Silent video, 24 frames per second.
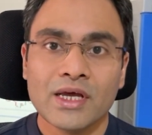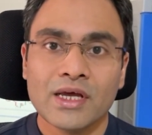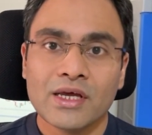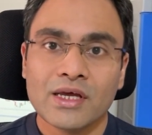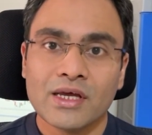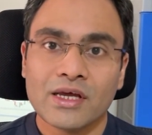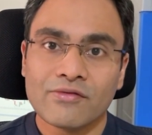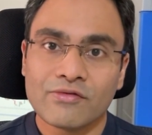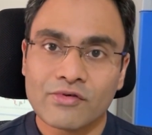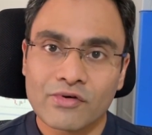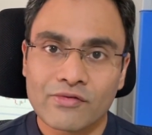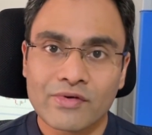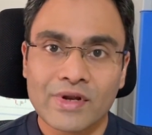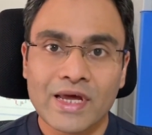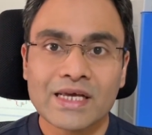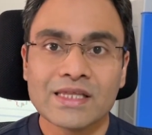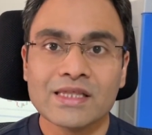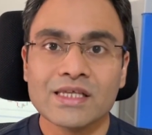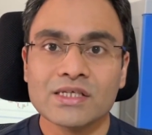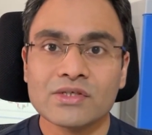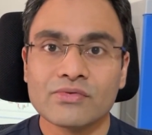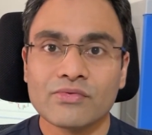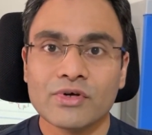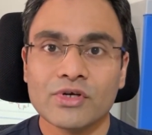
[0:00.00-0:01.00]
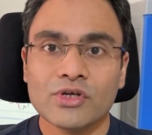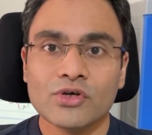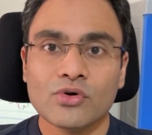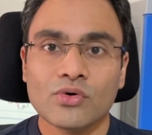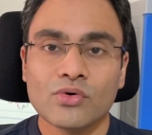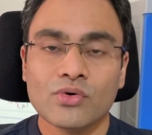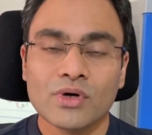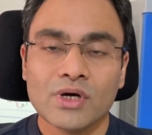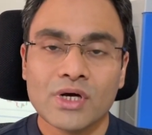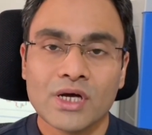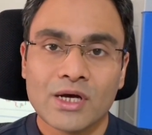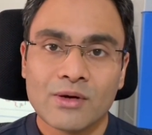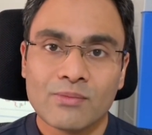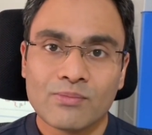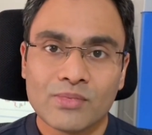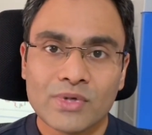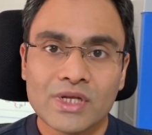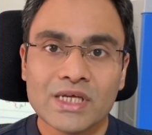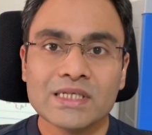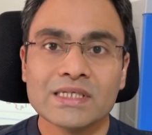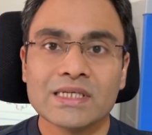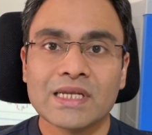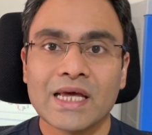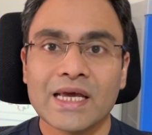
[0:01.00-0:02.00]
If you've liked this video,
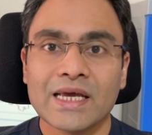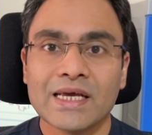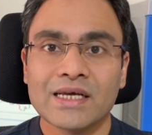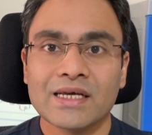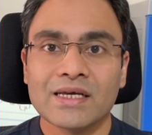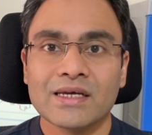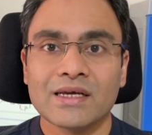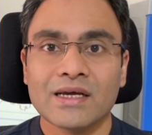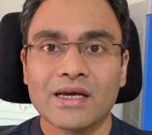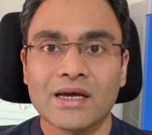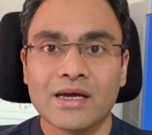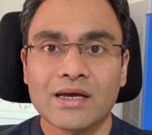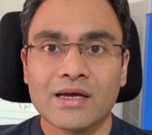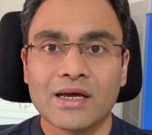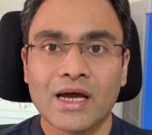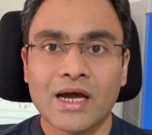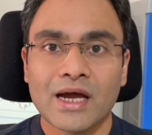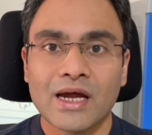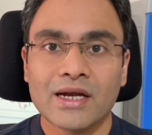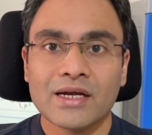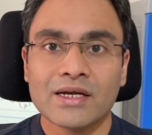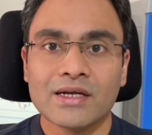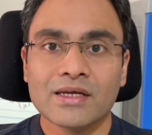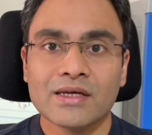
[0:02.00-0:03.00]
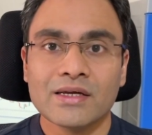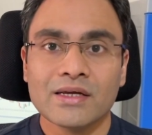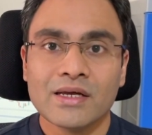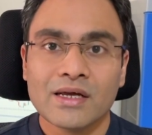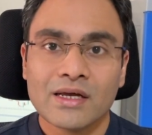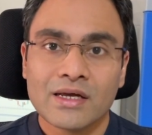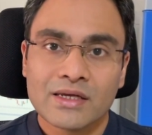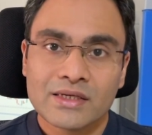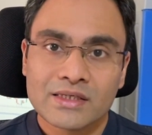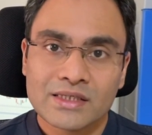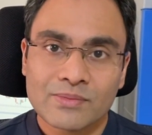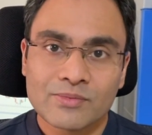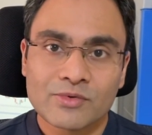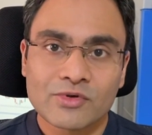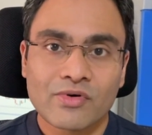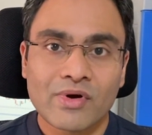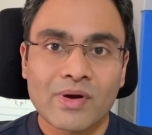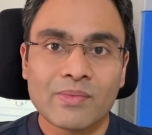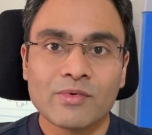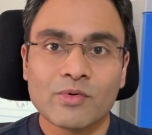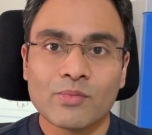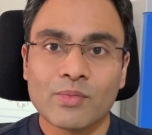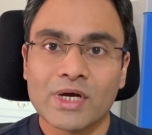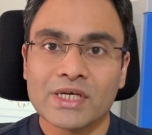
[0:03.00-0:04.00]
please like and
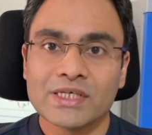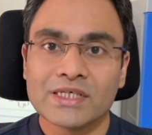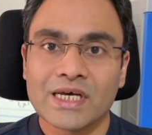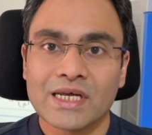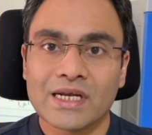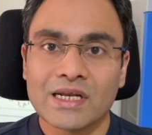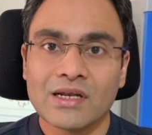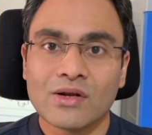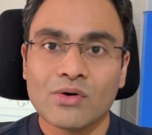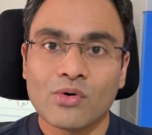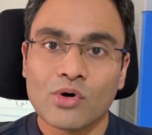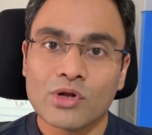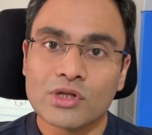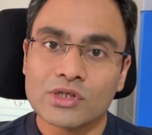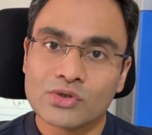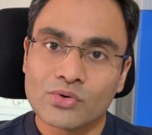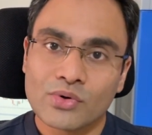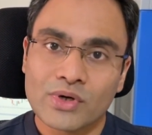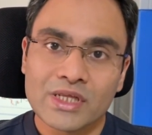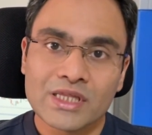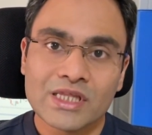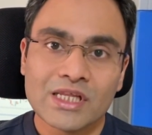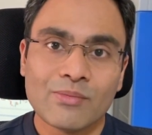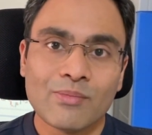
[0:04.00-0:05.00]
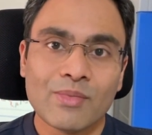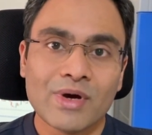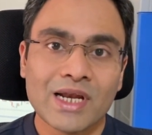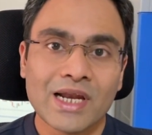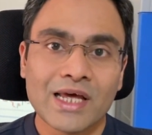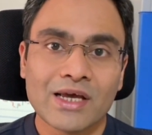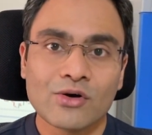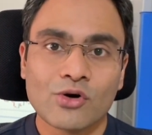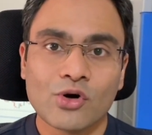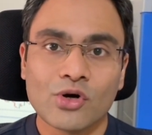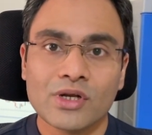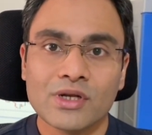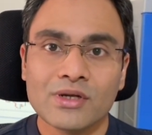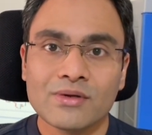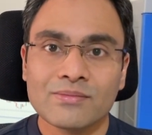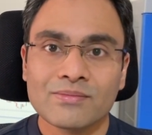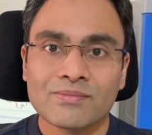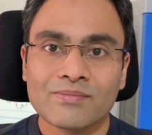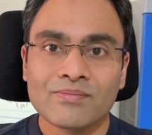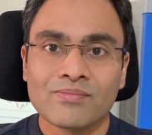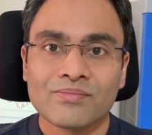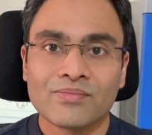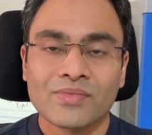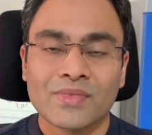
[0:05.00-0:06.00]
subscribe to my channel. Also hit the bell icon
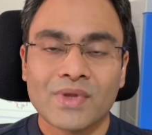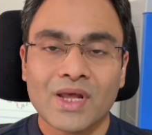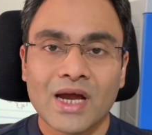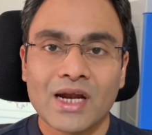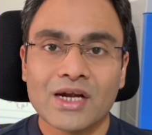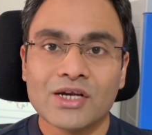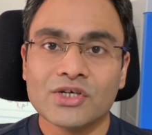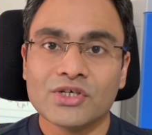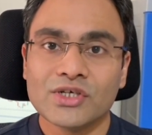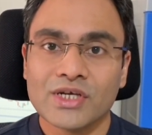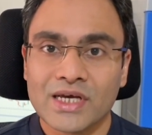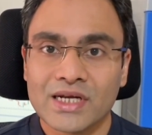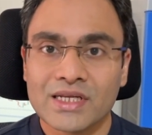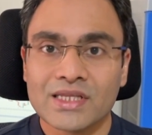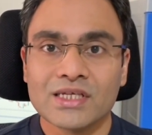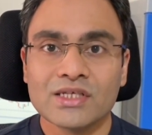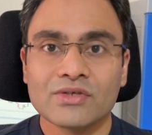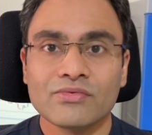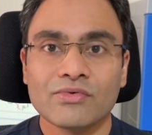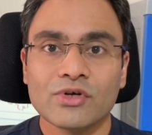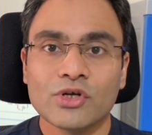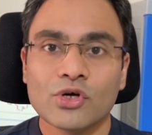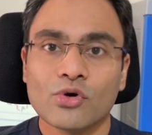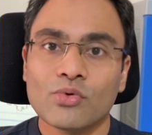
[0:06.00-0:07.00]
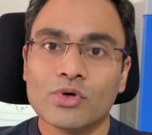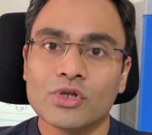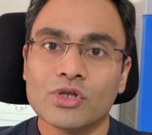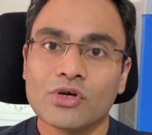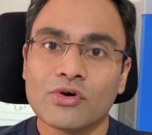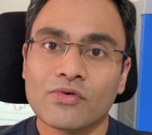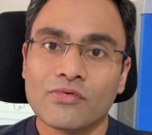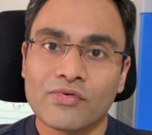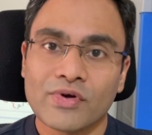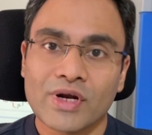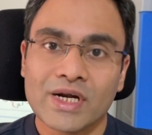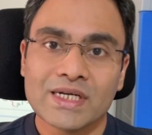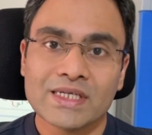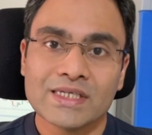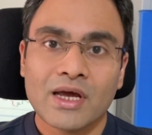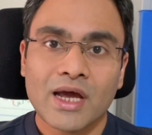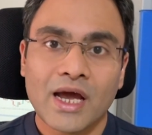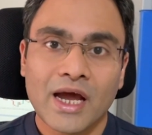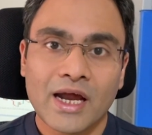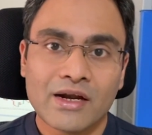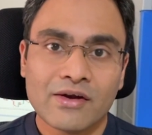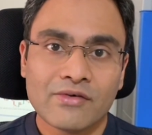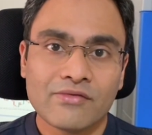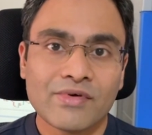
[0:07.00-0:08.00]
and share this video with your friends
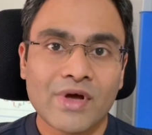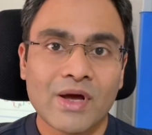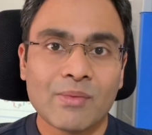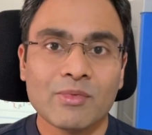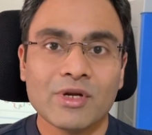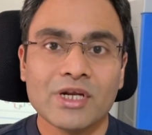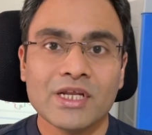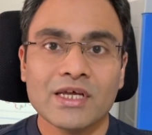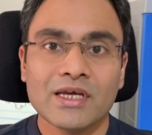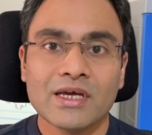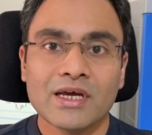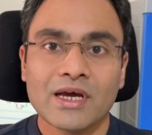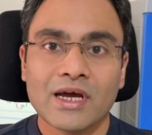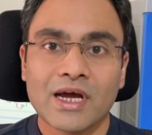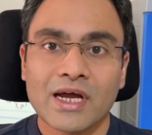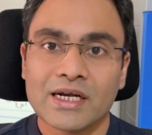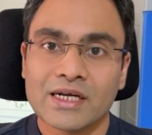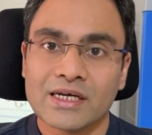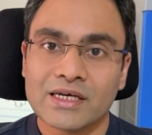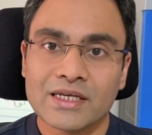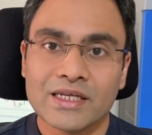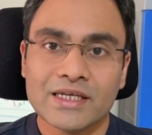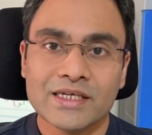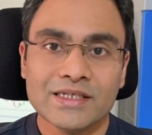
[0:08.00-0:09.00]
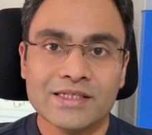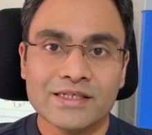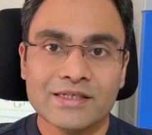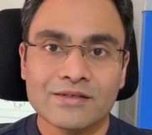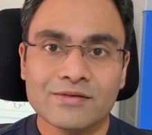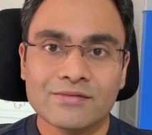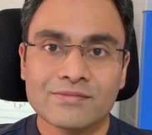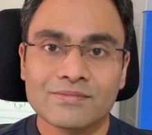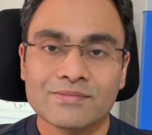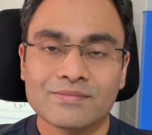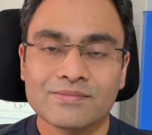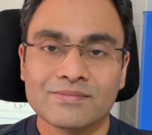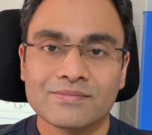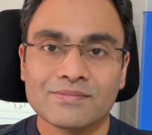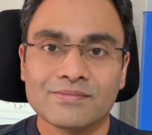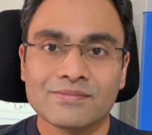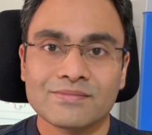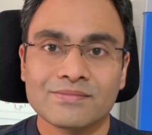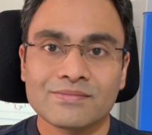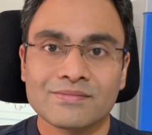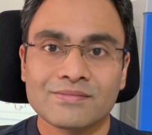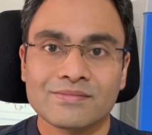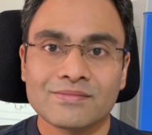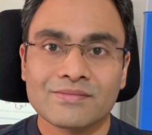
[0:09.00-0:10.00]
and family and colleagues.
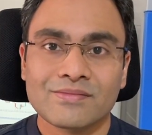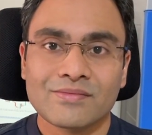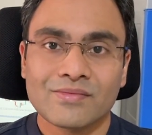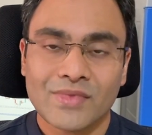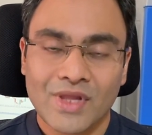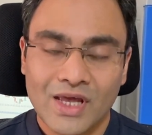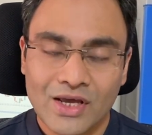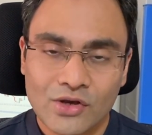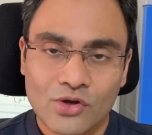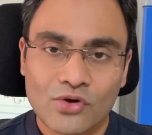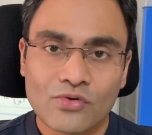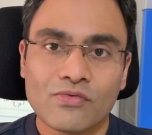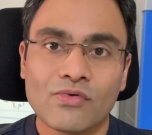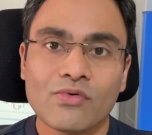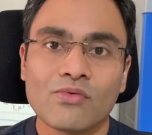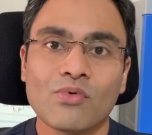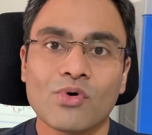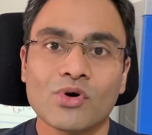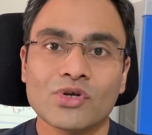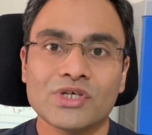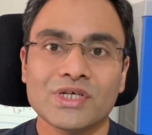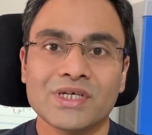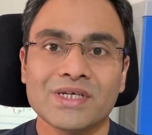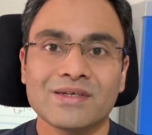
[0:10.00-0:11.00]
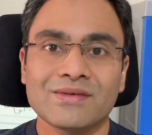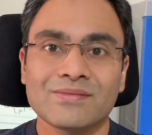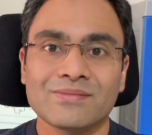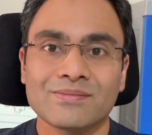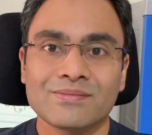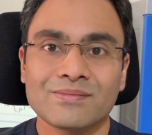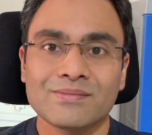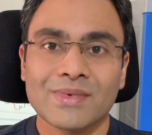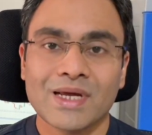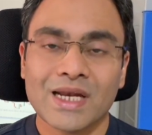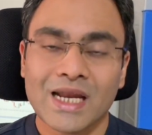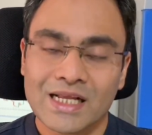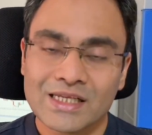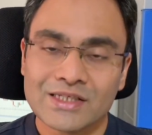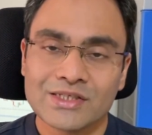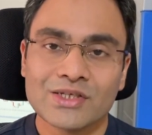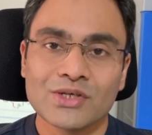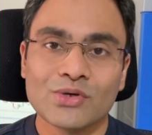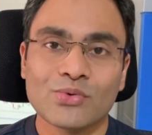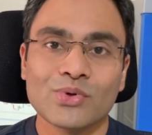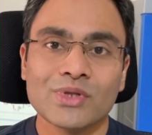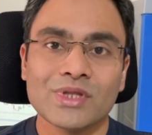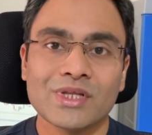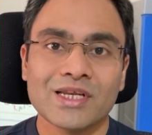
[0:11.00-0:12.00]
Thank you for watching, and I'll see
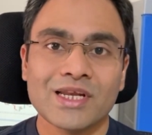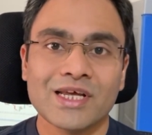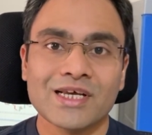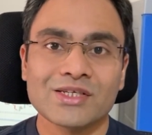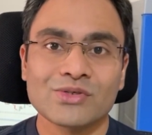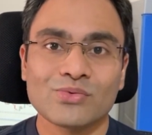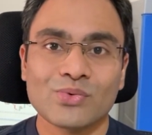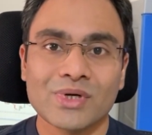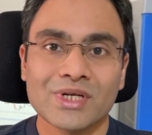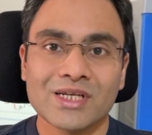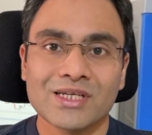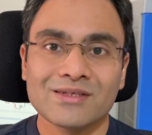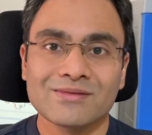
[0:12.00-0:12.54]
you in the next one.